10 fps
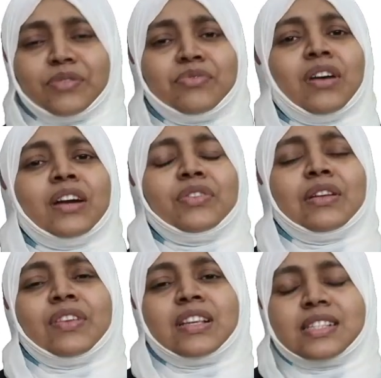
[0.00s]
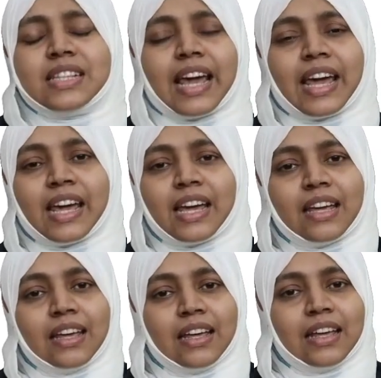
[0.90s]
Then what will we say?
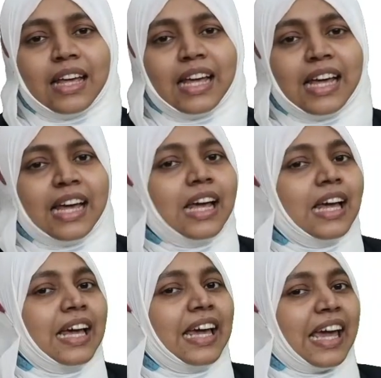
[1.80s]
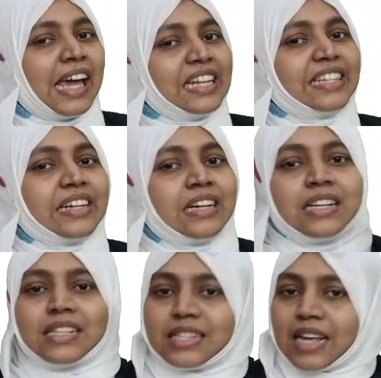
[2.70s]
It
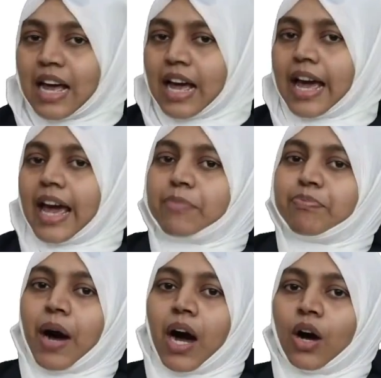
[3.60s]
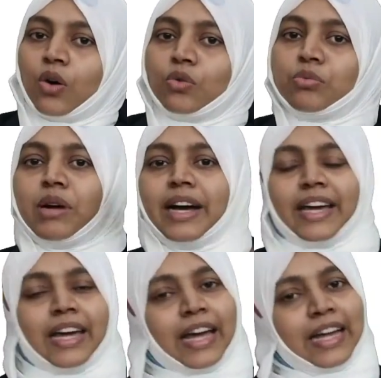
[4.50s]
is above my
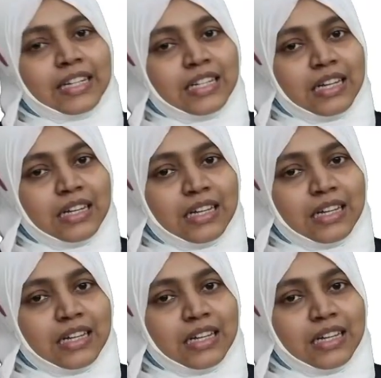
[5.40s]
head.